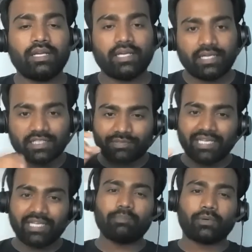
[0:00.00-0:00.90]
It is
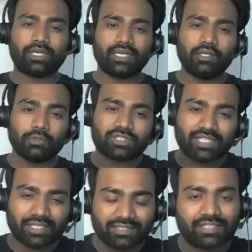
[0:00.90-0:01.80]
very important to
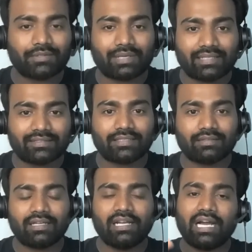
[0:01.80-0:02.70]
structure your
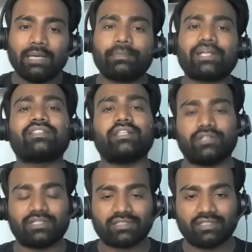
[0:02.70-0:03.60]
answers and present
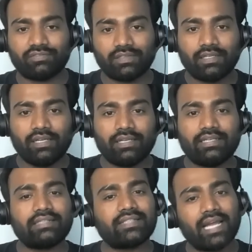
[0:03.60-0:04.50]
yourself.
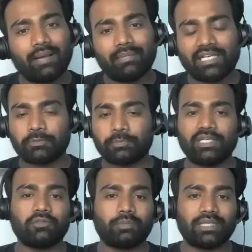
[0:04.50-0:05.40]
Let's say I'm expert
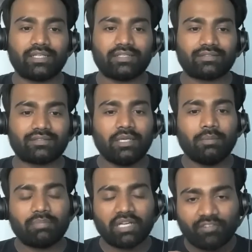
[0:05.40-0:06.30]
in Kubernetes,
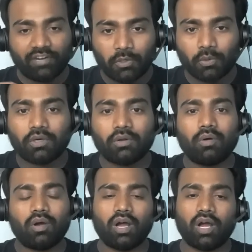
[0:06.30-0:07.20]
but if I don't know
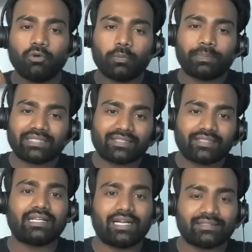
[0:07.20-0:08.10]
how to
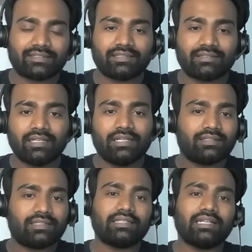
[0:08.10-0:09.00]
present the answers,
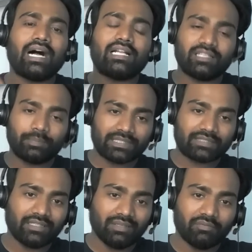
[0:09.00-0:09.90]
then the other
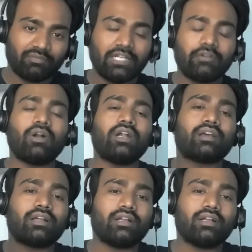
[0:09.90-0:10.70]
person will not